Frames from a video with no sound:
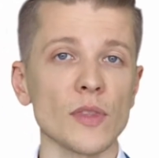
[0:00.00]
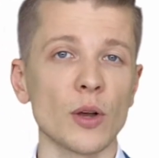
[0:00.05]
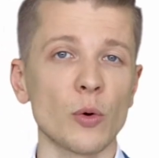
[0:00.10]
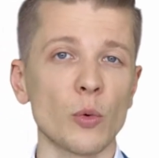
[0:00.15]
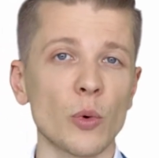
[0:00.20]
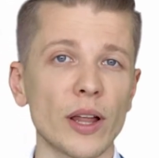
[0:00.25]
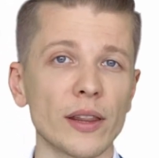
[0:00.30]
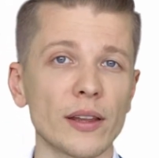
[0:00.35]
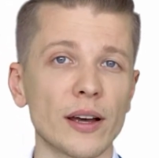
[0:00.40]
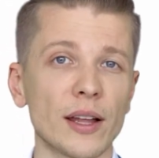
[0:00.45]

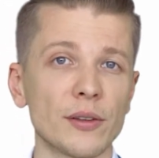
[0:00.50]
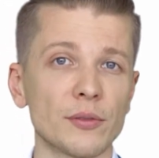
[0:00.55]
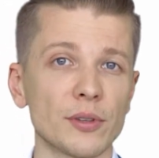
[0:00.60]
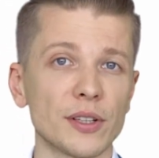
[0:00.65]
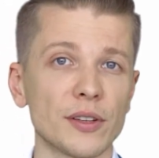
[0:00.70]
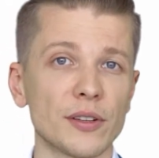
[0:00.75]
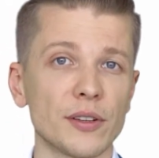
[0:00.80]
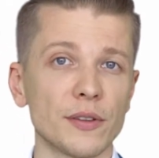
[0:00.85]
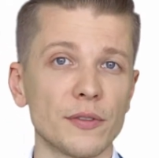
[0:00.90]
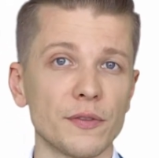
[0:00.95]

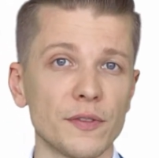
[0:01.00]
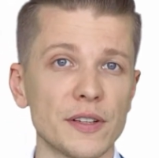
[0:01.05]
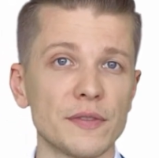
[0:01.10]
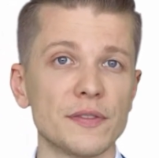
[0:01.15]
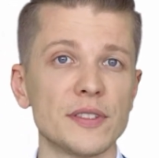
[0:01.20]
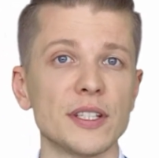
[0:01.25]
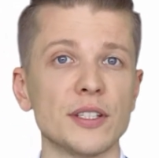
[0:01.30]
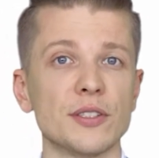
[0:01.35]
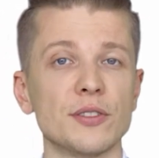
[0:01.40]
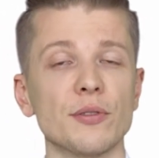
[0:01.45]

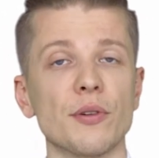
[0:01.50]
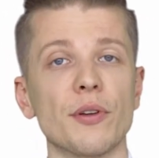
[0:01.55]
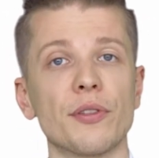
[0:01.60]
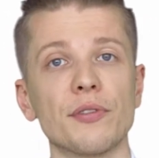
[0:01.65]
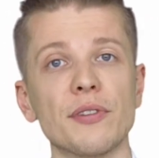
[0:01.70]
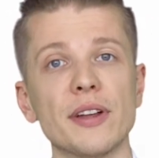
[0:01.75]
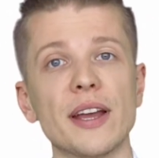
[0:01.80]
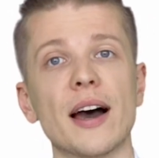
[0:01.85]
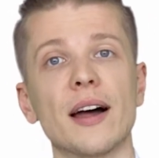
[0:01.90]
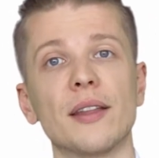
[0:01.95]
150 to
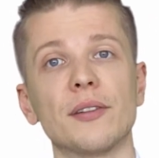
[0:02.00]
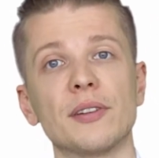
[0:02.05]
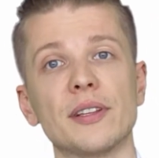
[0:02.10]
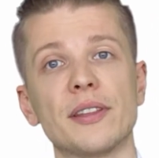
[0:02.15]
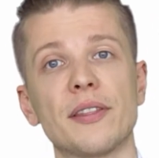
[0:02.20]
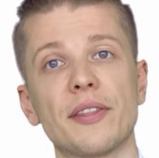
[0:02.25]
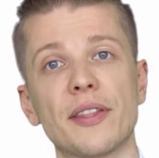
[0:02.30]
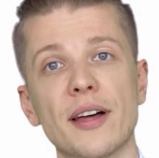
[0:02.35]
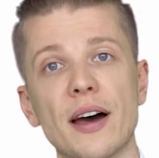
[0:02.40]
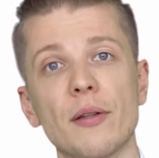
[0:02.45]

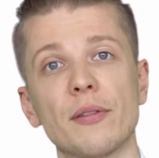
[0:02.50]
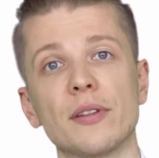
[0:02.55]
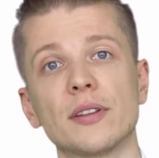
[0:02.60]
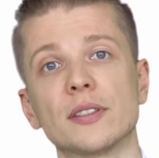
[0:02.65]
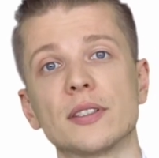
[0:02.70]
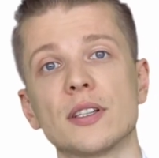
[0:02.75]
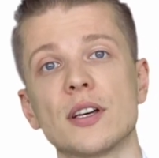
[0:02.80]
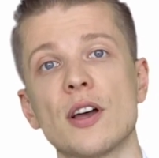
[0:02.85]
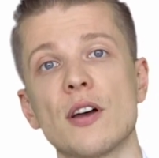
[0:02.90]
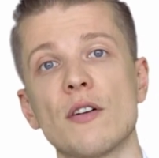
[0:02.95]

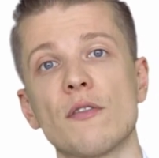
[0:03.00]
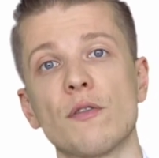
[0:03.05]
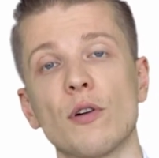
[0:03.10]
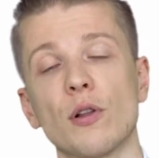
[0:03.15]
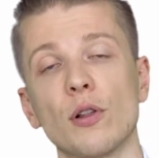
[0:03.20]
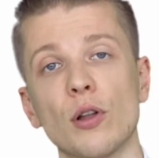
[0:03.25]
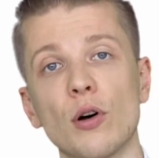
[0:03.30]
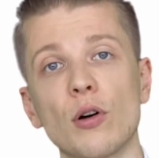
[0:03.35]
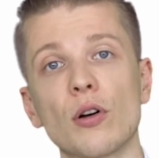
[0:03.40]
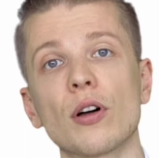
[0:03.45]
300,000 for
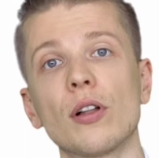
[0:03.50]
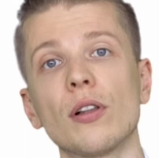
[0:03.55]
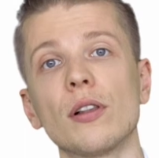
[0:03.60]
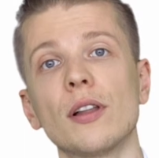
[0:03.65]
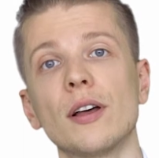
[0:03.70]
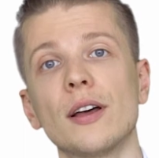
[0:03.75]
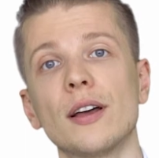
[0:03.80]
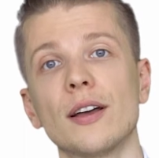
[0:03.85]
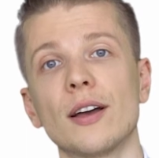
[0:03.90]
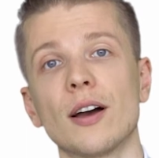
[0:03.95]

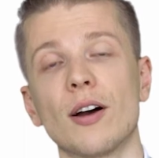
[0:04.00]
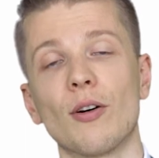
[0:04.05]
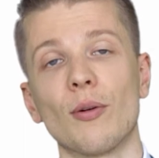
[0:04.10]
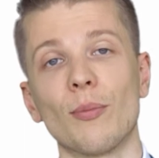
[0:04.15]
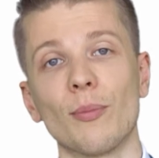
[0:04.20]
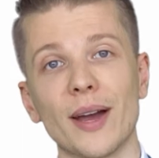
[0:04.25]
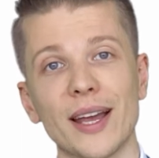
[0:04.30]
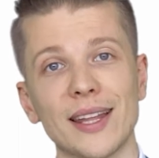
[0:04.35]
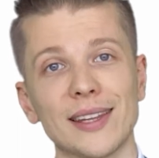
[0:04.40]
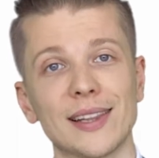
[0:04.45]
local or
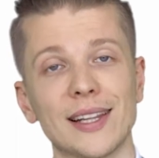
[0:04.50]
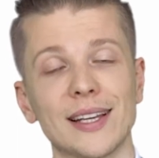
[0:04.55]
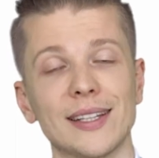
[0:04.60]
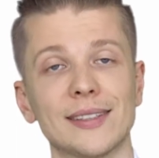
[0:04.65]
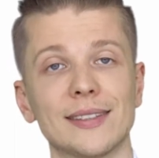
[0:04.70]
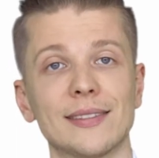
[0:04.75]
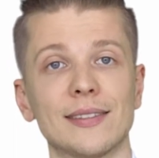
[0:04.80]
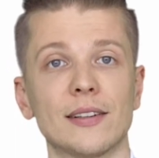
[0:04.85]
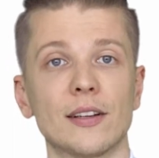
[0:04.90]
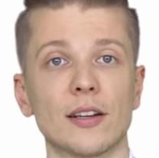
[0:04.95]

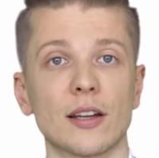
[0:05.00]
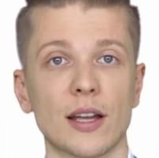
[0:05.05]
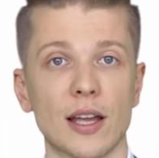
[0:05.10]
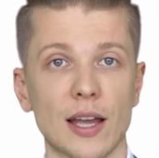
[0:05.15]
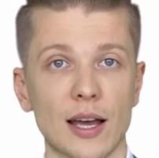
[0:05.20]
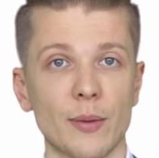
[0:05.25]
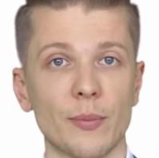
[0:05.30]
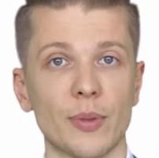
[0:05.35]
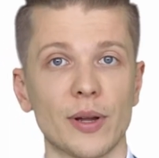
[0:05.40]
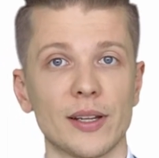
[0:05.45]
mainland
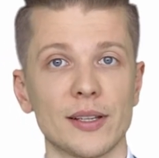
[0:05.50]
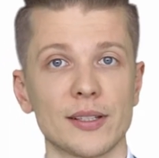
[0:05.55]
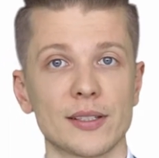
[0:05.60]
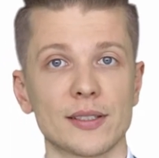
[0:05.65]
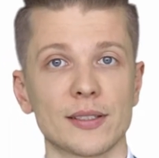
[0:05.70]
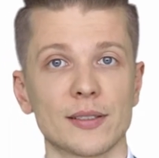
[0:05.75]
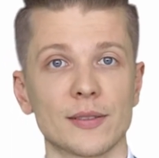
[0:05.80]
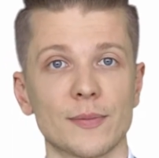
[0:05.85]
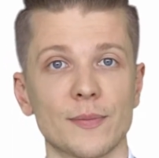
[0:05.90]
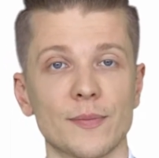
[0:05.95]
companies.